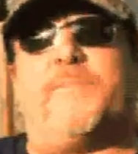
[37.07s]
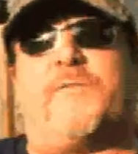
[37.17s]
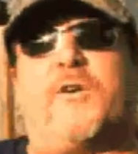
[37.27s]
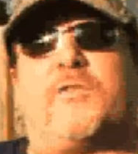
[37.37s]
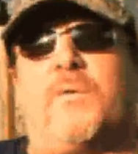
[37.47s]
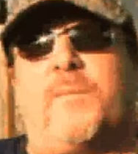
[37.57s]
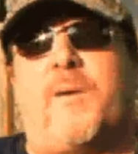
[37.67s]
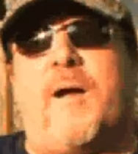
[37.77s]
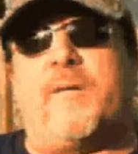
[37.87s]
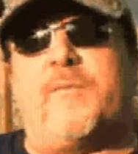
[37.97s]
First one
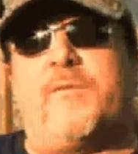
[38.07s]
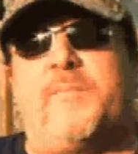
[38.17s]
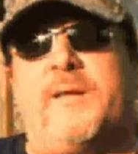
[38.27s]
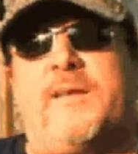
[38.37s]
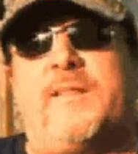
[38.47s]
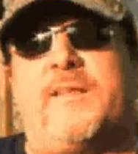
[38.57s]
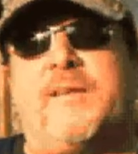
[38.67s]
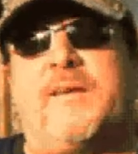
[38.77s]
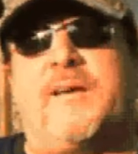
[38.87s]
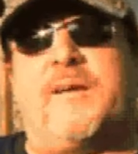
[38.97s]
probably would be
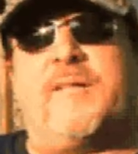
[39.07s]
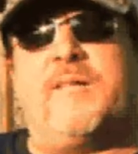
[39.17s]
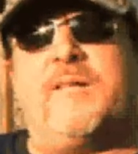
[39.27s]
the uh,